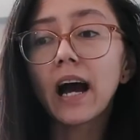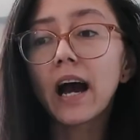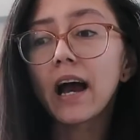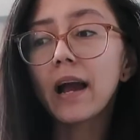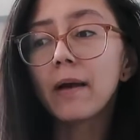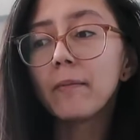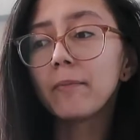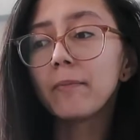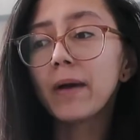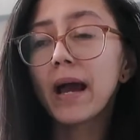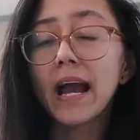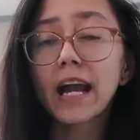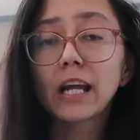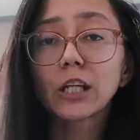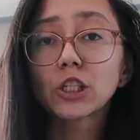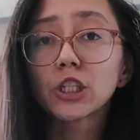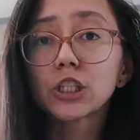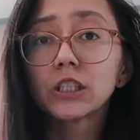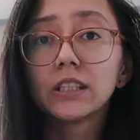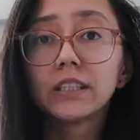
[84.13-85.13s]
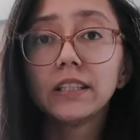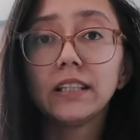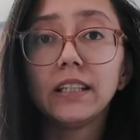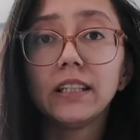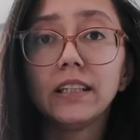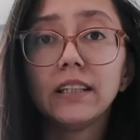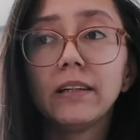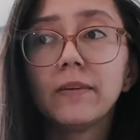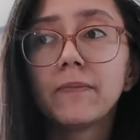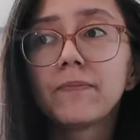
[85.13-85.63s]
I'm
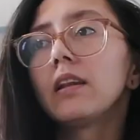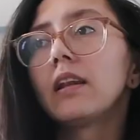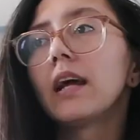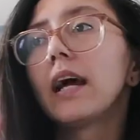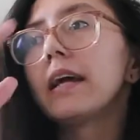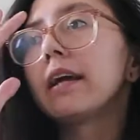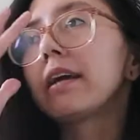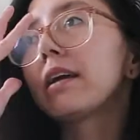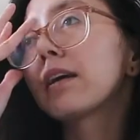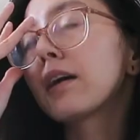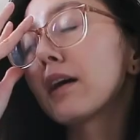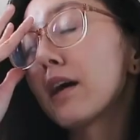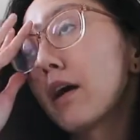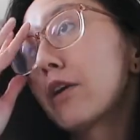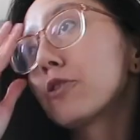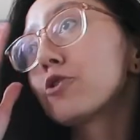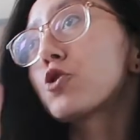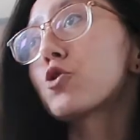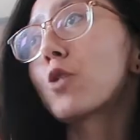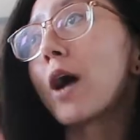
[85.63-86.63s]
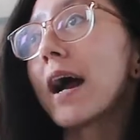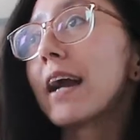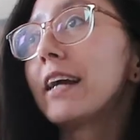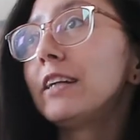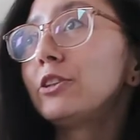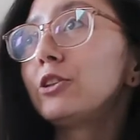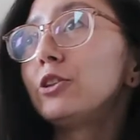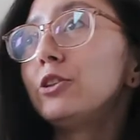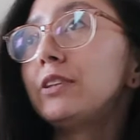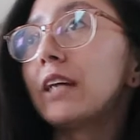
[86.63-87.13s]
actually like
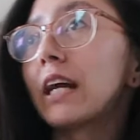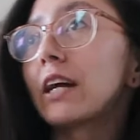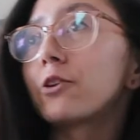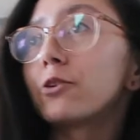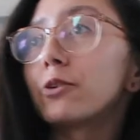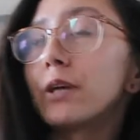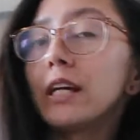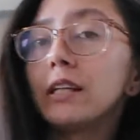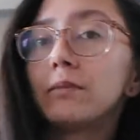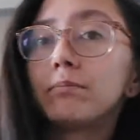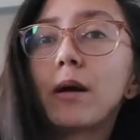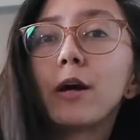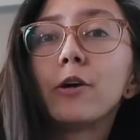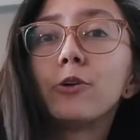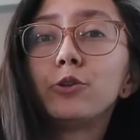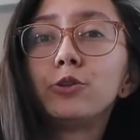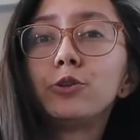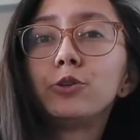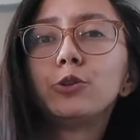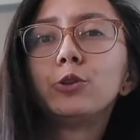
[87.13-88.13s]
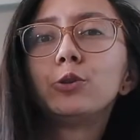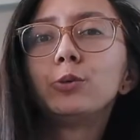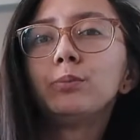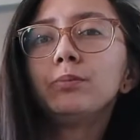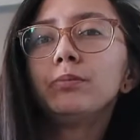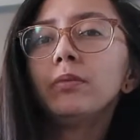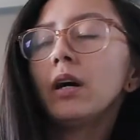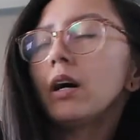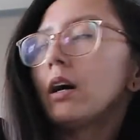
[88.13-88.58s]
trying to decorate my room.